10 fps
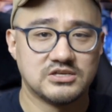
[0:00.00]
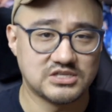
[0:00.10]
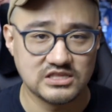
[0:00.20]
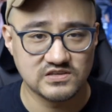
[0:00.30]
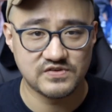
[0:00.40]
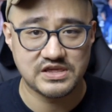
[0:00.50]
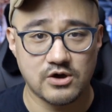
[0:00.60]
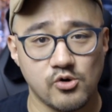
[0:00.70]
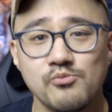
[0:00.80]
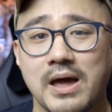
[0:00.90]
see this
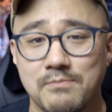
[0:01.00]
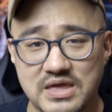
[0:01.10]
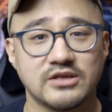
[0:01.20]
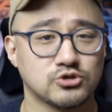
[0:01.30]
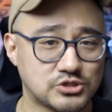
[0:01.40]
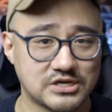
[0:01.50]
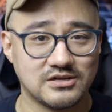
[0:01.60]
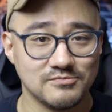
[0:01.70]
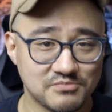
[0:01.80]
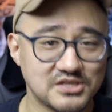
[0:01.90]
video who might be
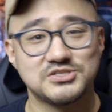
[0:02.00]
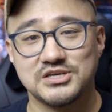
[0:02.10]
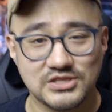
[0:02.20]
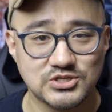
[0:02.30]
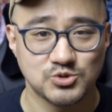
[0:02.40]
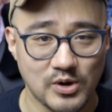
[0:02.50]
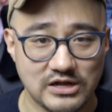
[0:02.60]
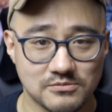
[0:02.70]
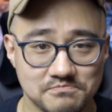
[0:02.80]
interested in seeing this as well.